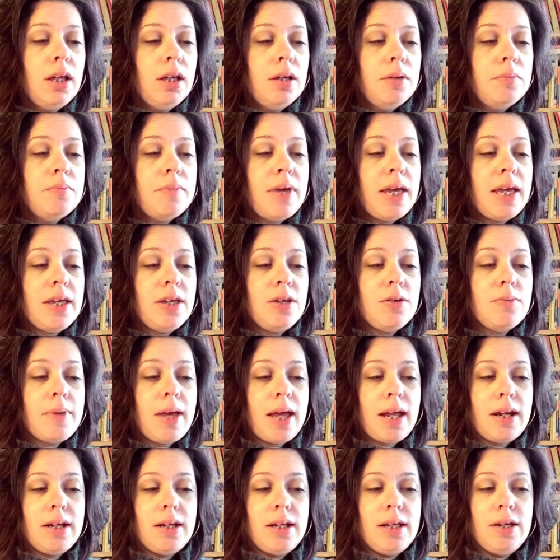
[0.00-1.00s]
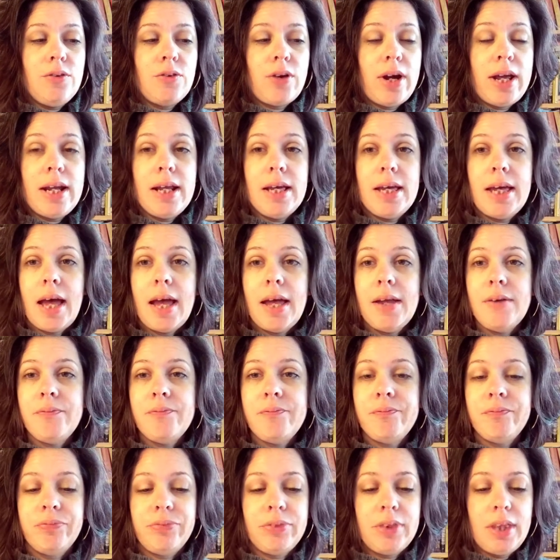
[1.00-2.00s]
Make Humanity Great Again,
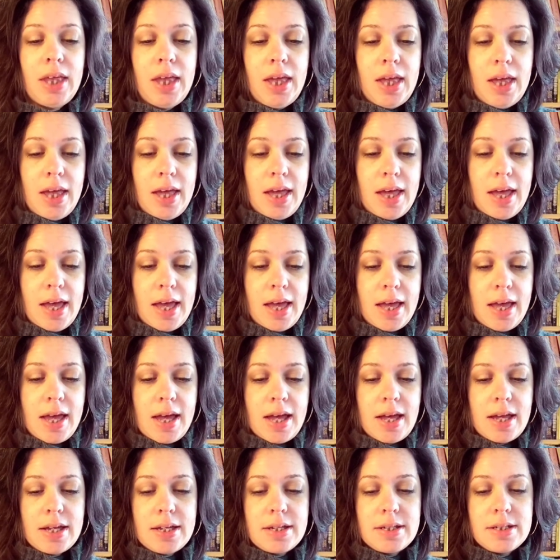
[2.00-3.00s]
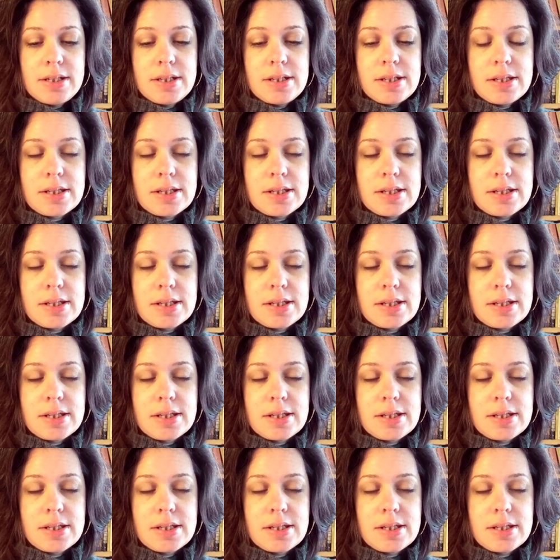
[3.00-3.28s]
and